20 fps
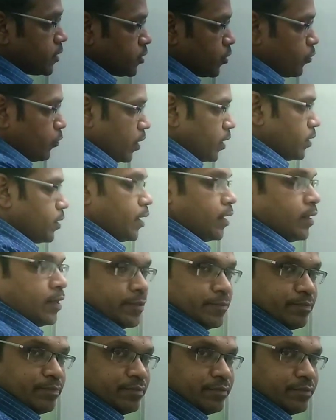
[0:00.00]
such a way
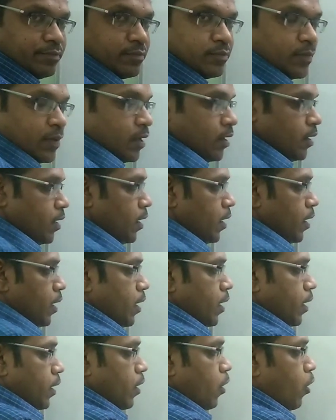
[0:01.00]
that
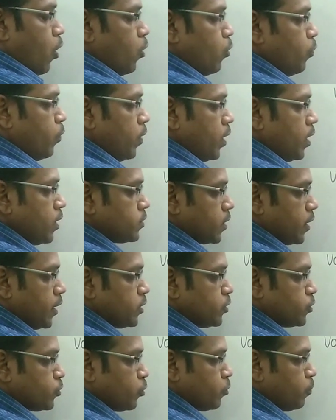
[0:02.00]
always
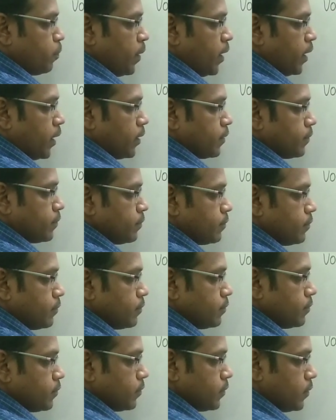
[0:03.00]
it should be,
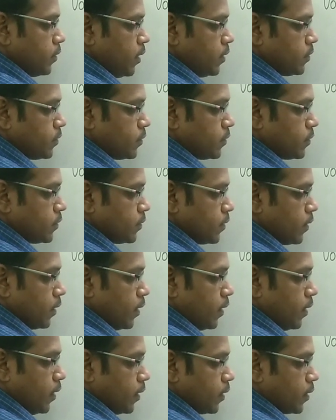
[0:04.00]
this
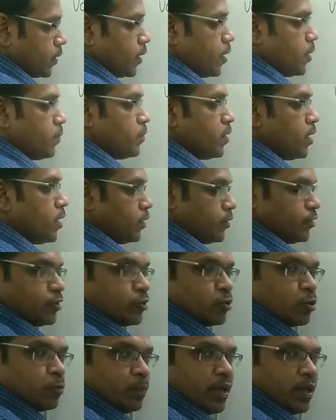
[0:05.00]
terminals
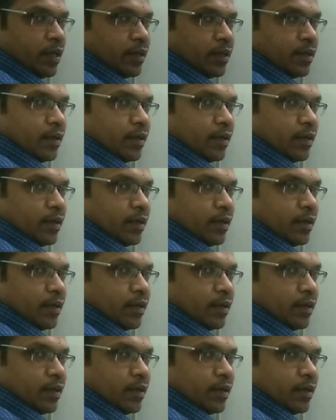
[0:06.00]
should